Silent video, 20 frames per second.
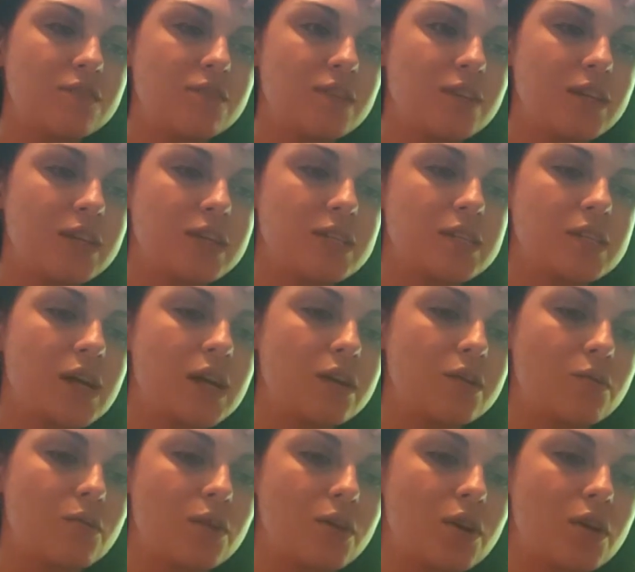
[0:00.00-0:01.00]
feeling stuck,
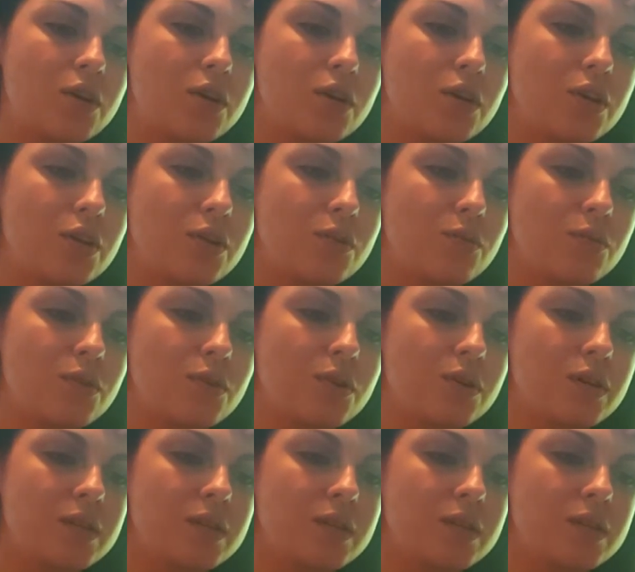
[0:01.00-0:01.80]
or